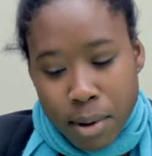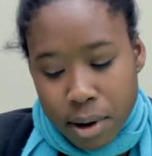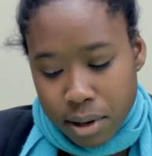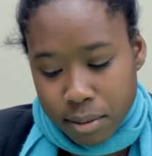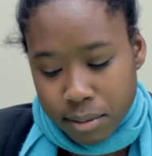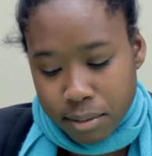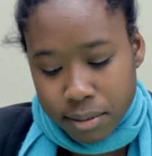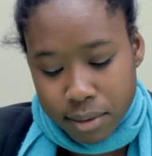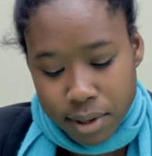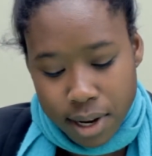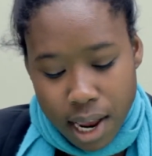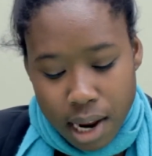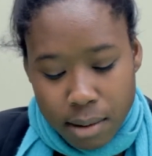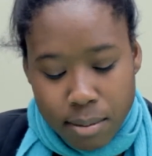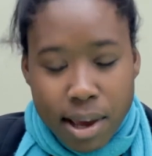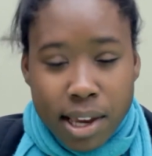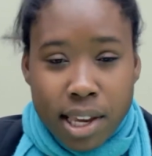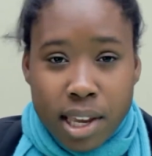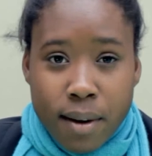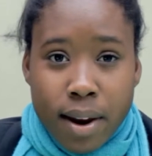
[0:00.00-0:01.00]
bottom
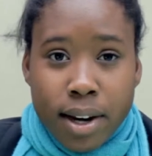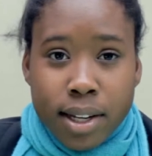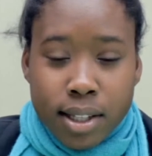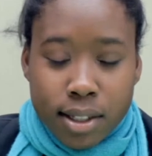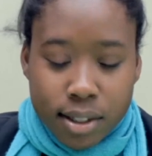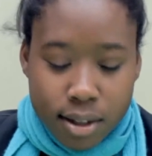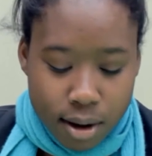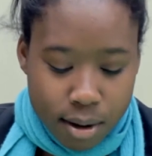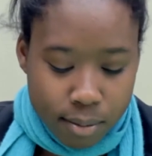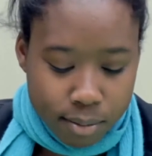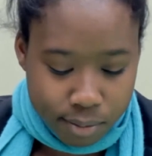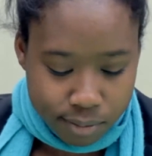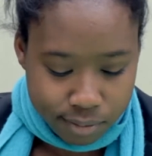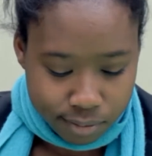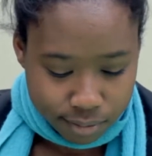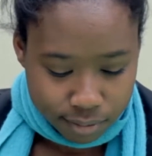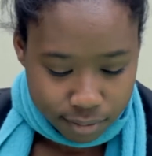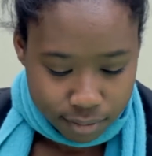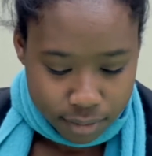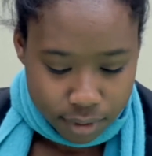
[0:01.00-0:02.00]
and make your way to the
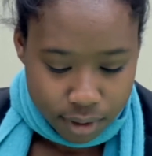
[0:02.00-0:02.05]
top.